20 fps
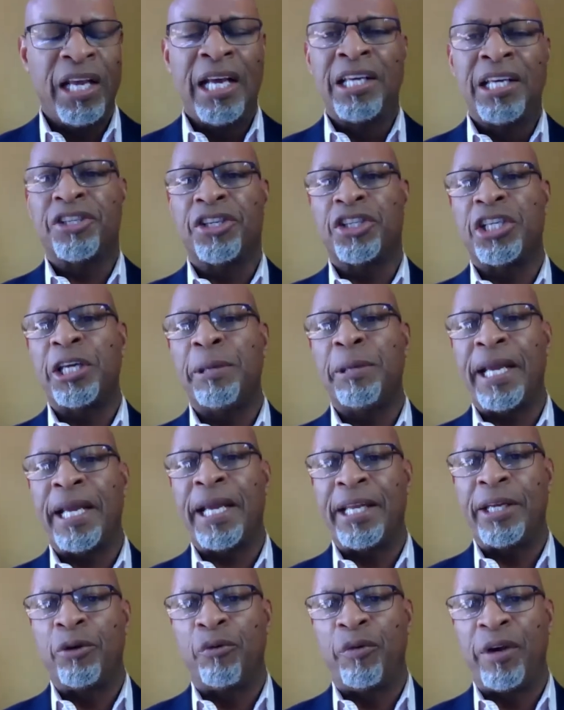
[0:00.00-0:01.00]
So she
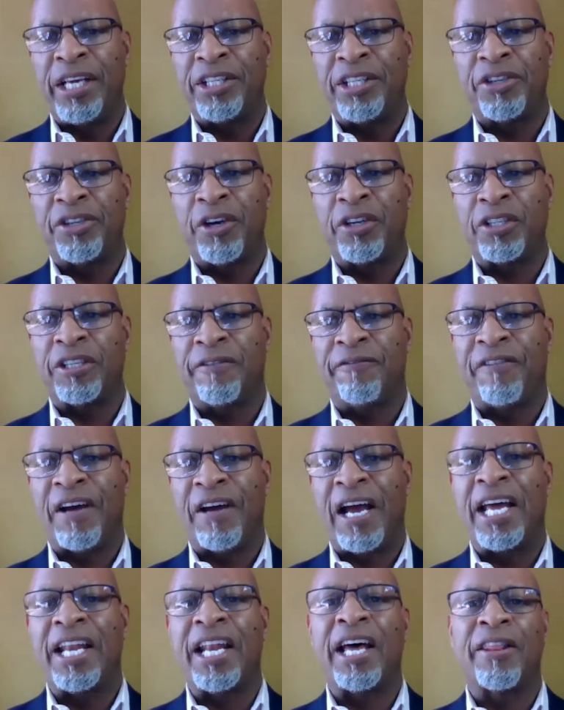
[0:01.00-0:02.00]
began to research and
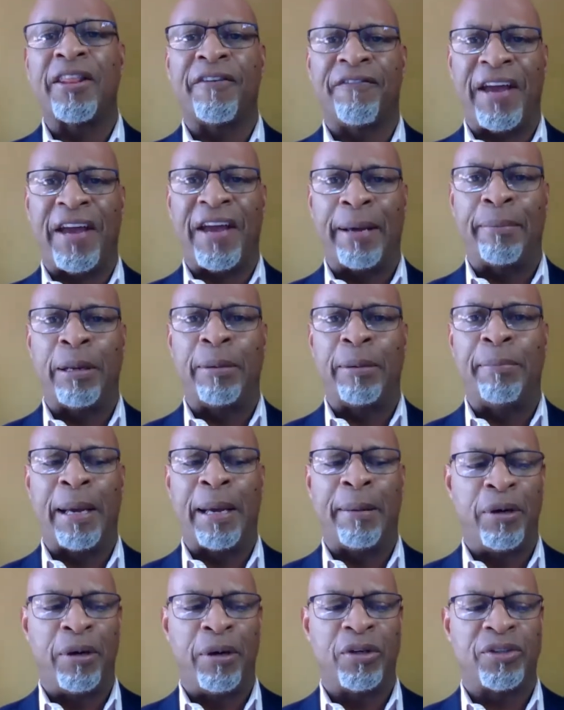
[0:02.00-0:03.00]
find other family
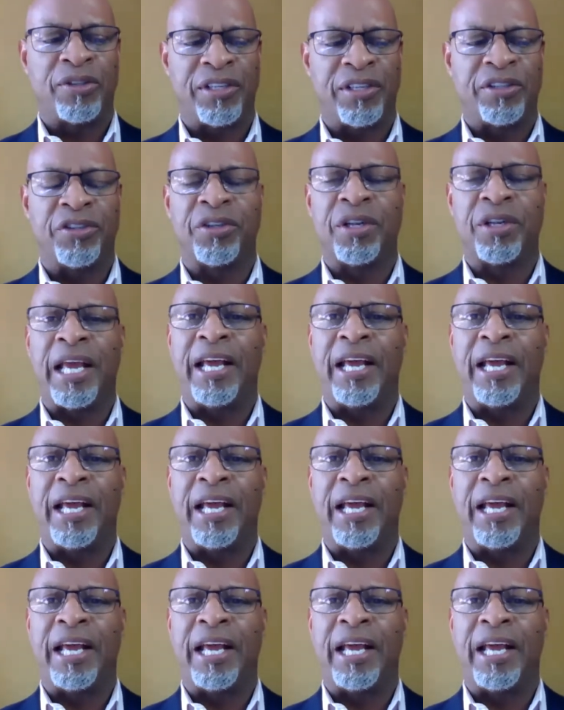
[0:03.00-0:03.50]
members and,